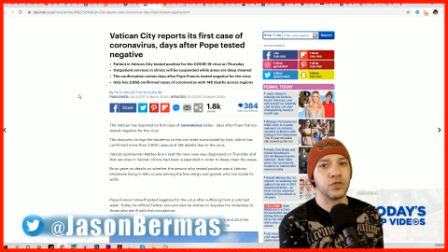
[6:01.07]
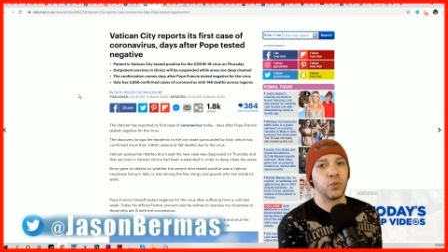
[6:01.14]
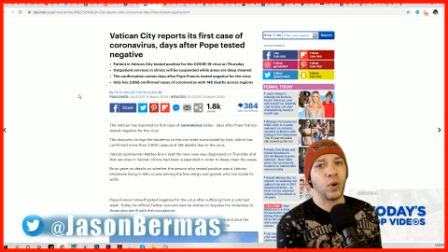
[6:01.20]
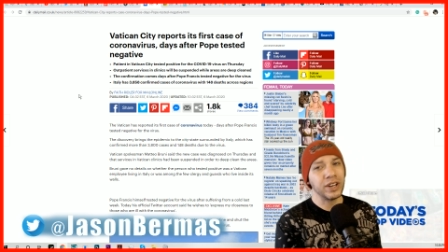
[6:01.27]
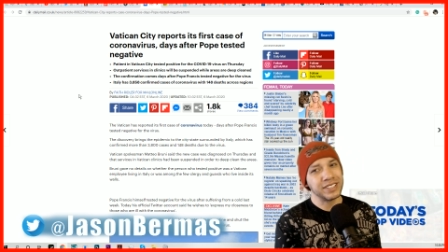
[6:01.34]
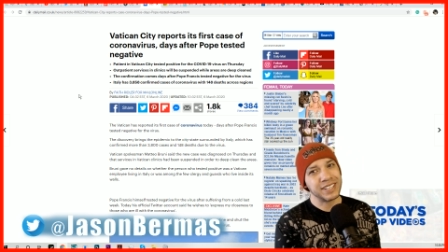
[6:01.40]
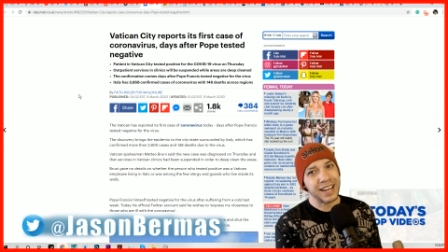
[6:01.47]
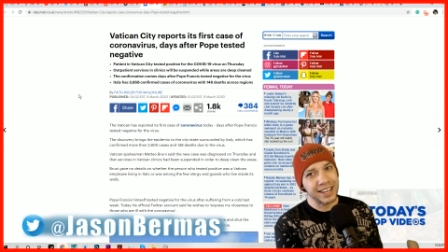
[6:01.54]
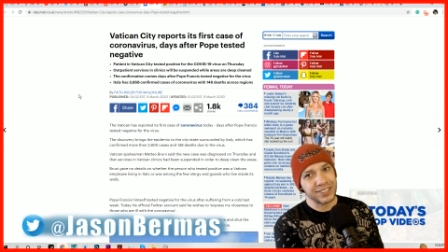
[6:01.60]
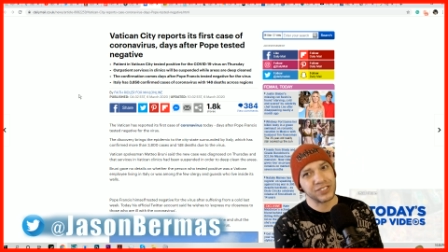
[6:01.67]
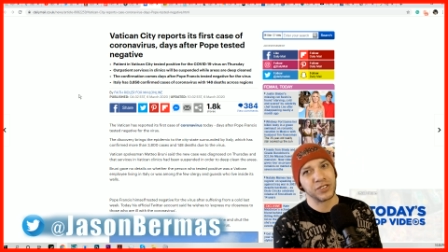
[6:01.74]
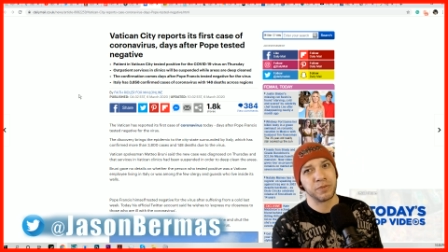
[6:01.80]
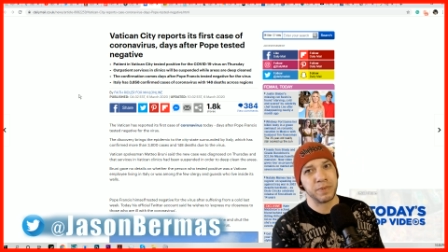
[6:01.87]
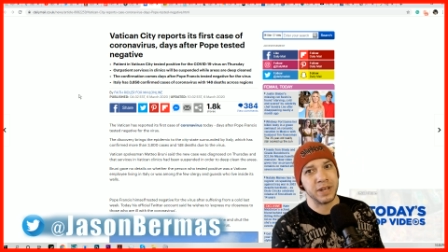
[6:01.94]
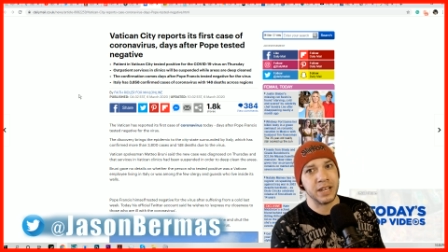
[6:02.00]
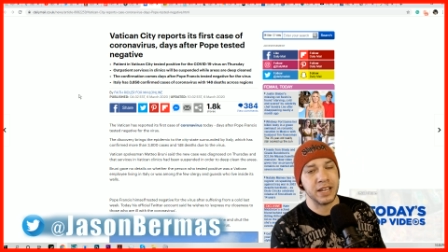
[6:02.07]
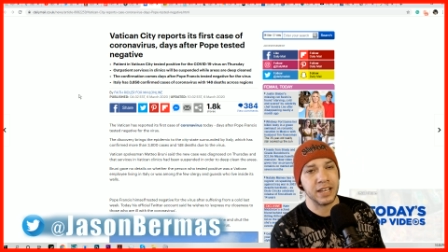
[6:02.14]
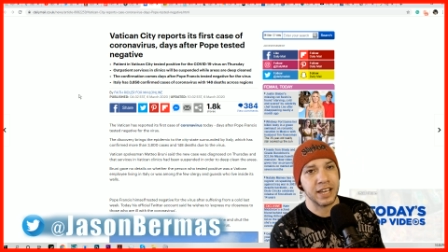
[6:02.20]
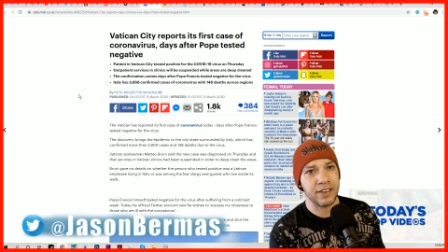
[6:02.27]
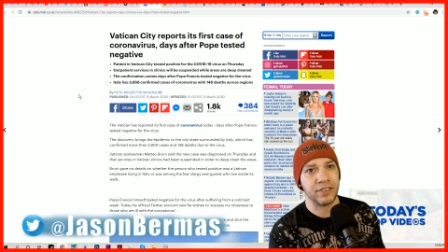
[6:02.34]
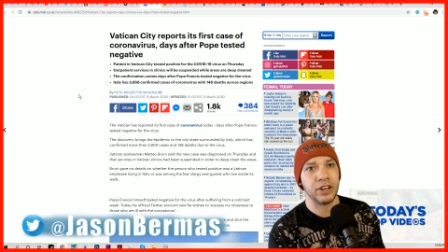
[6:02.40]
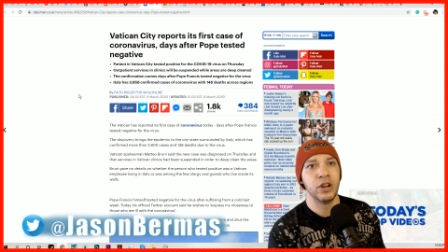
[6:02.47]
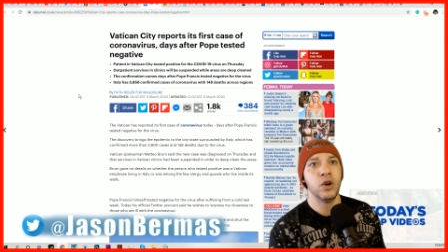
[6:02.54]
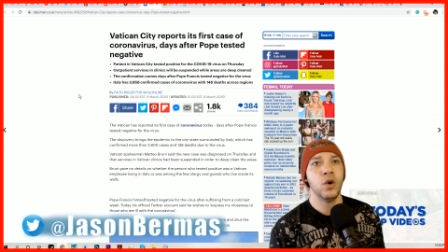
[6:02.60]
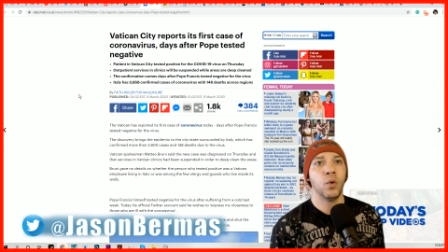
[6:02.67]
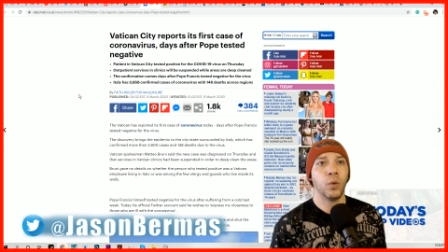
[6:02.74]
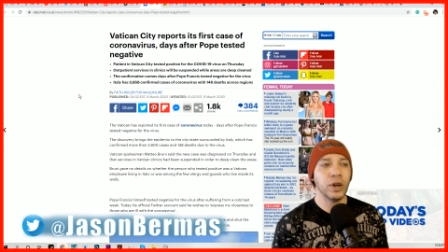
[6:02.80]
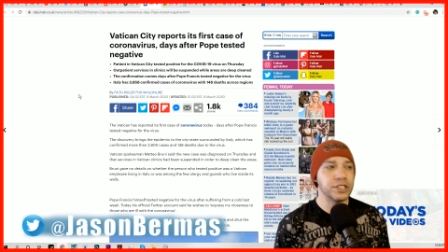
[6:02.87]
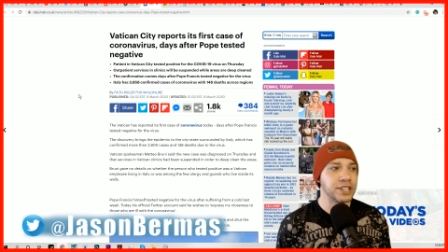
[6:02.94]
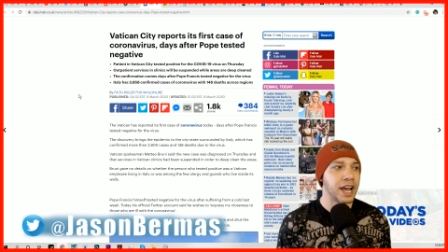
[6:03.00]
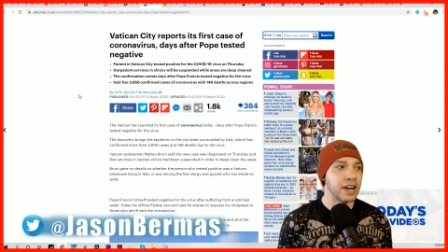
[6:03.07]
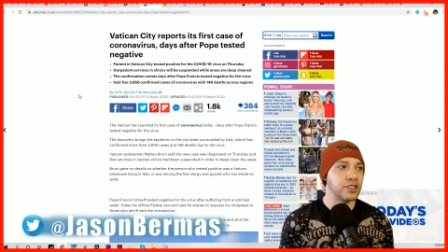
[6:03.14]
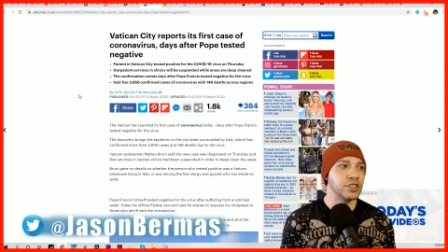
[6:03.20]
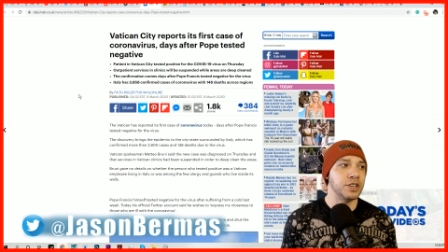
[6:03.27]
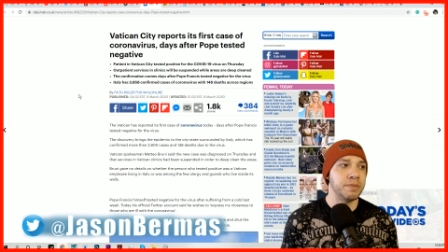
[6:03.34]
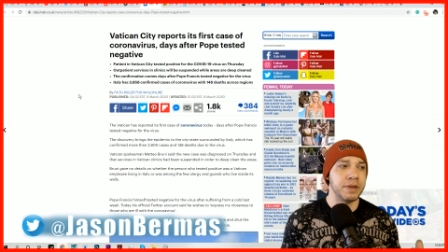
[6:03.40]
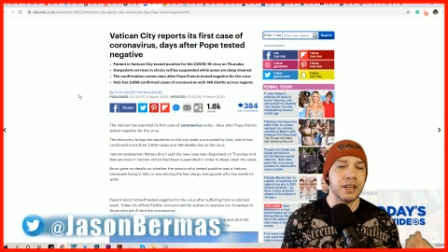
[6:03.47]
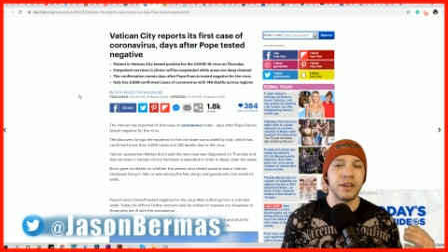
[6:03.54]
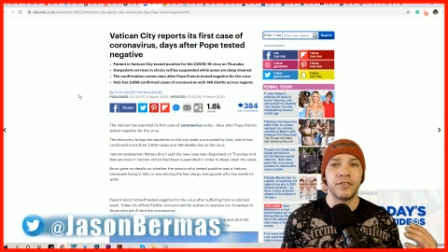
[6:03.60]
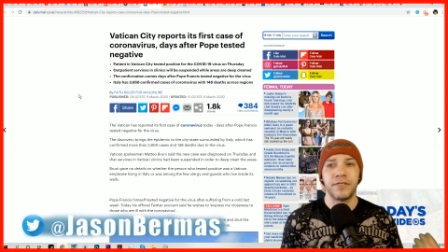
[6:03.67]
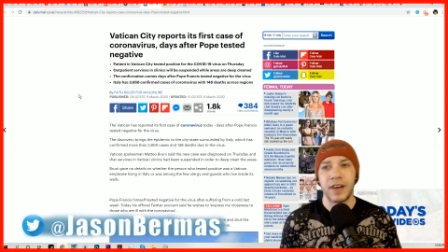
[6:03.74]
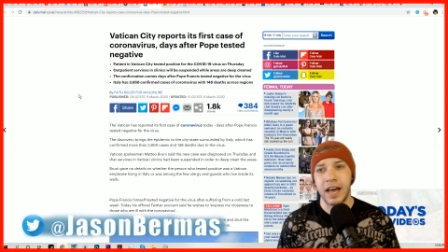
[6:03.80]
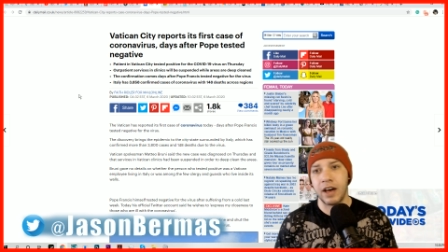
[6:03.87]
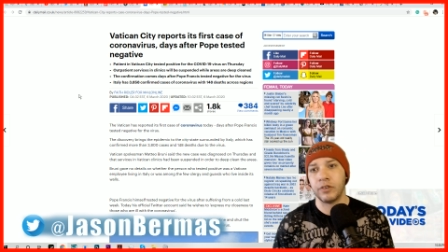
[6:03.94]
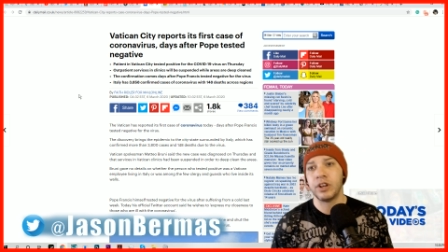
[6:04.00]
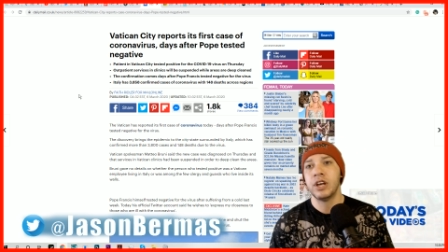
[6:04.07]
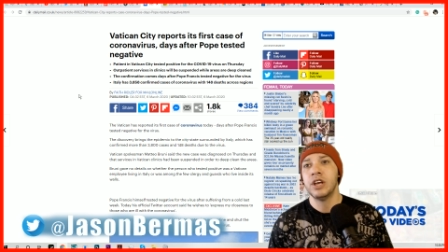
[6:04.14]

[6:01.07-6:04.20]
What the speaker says: What tests are being given? What's actually being found?